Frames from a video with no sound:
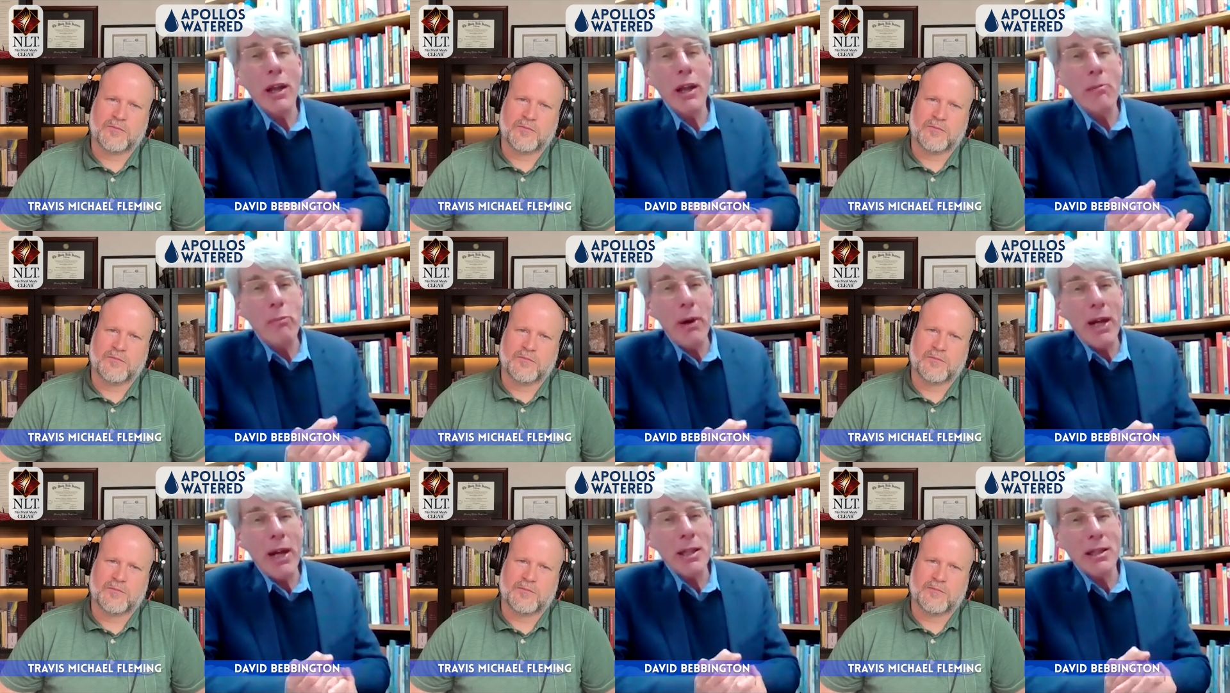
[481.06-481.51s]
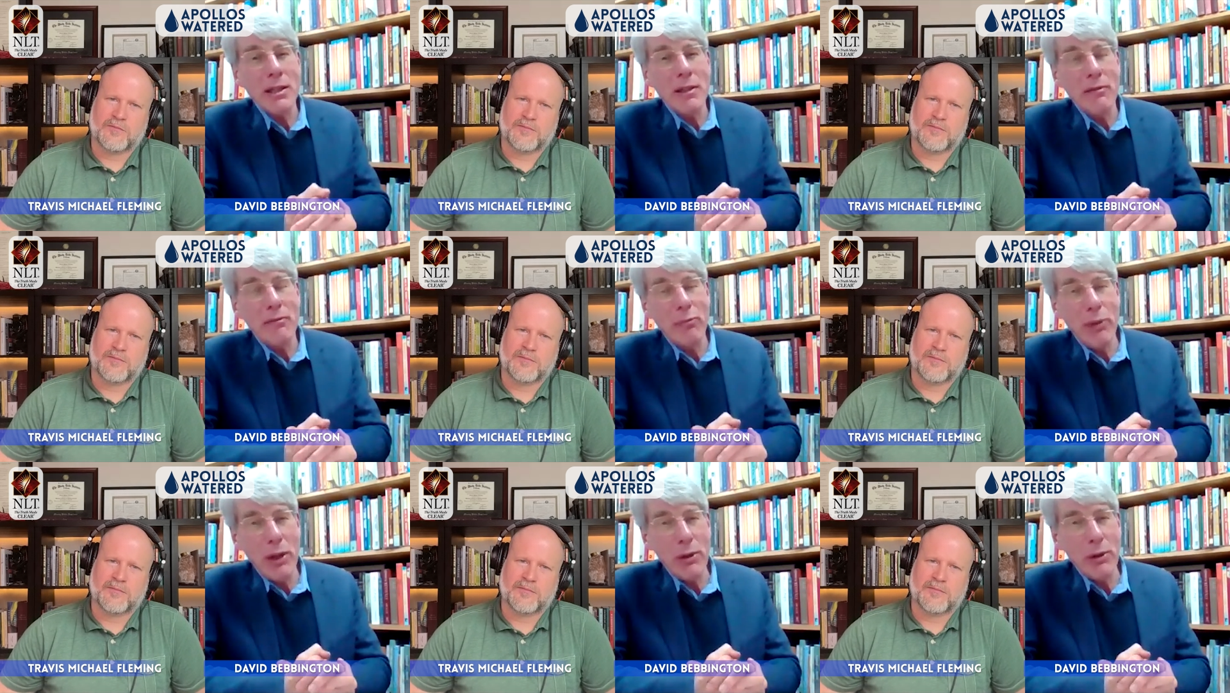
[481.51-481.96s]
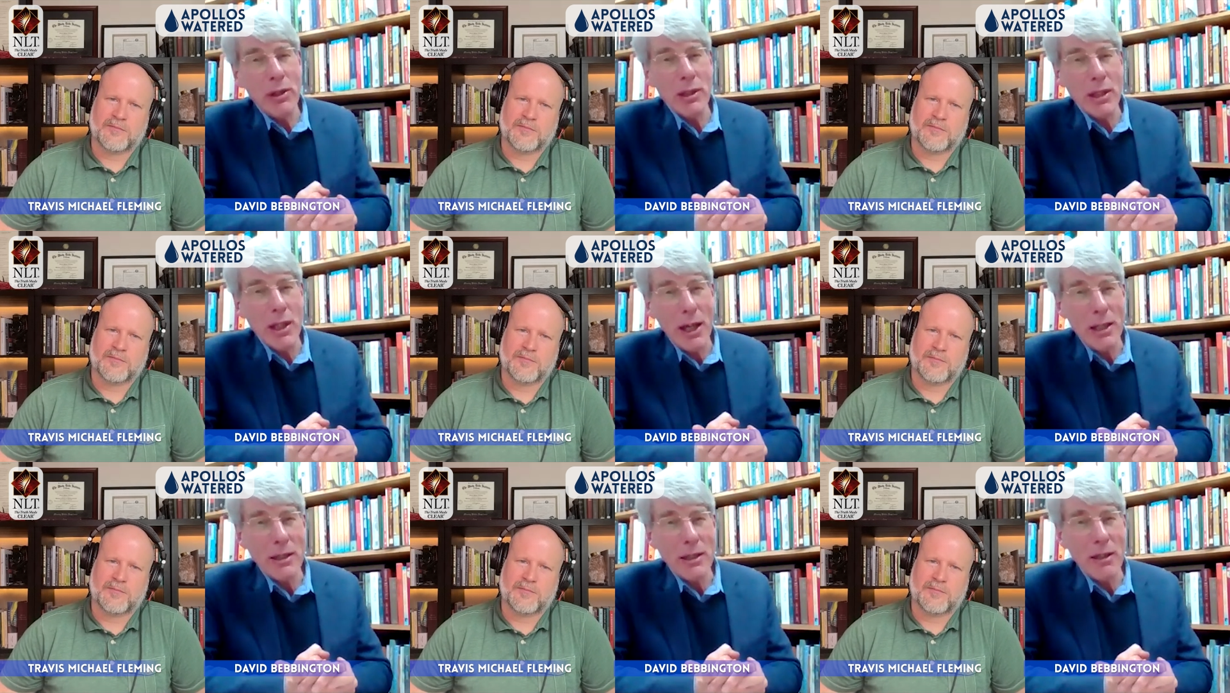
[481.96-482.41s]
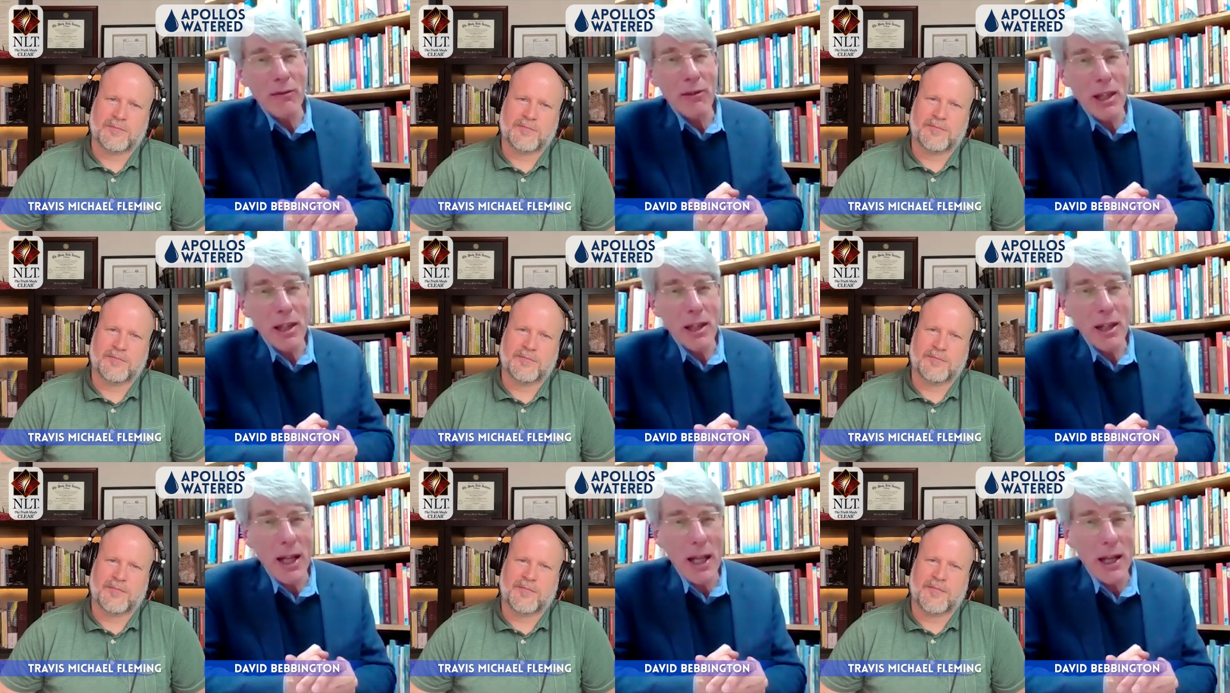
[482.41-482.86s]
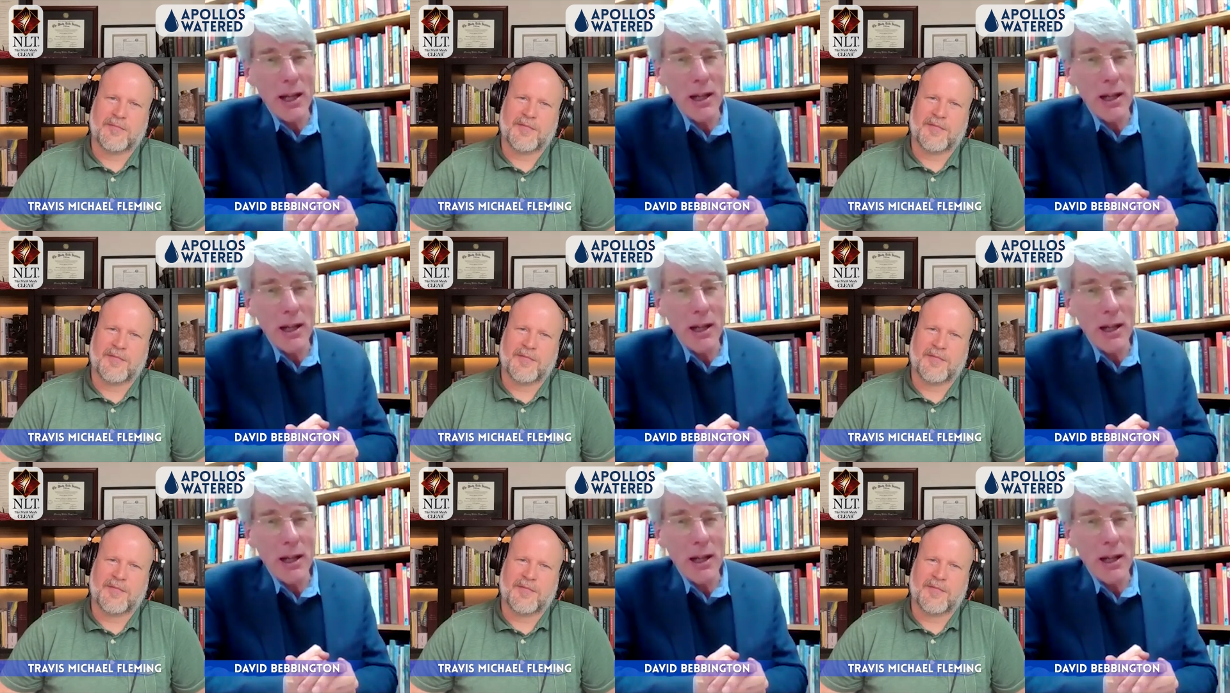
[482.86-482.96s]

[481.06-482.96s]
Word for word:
Speaker 1: where the best of both sides of the